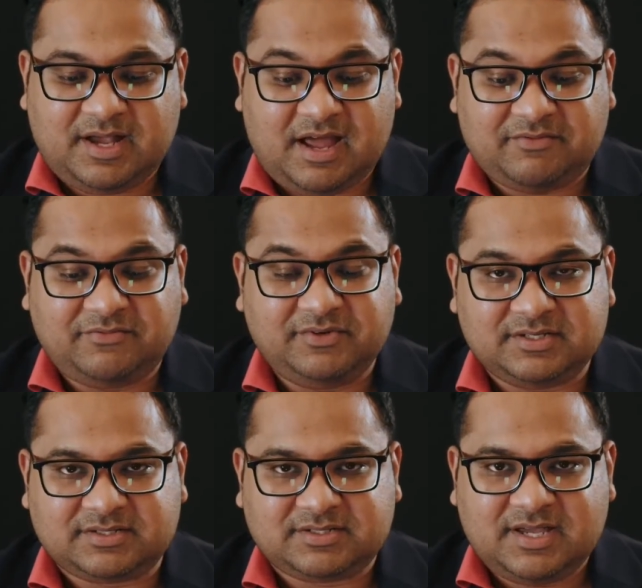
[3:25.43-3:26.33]
At
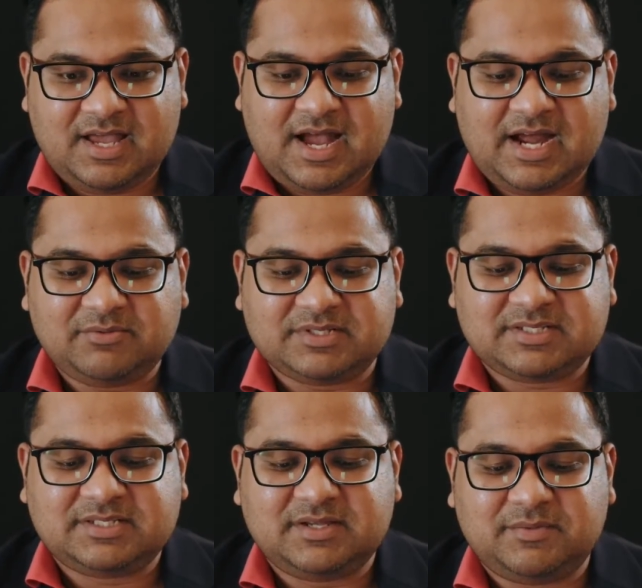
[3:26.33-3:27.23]
first, I was
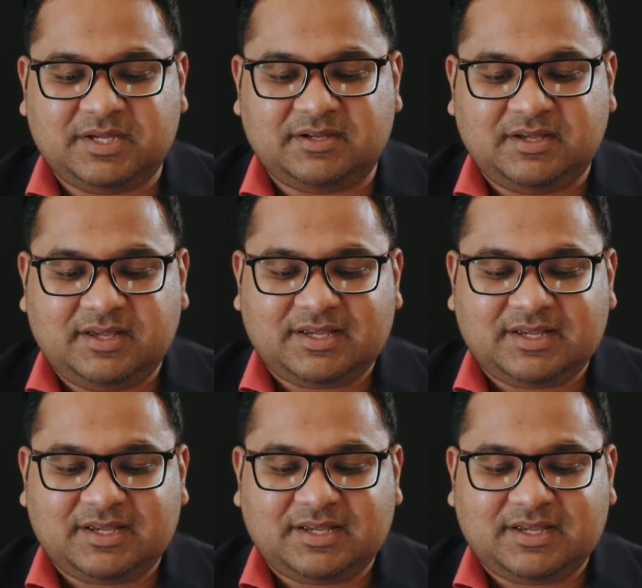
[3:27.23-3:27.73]
timid,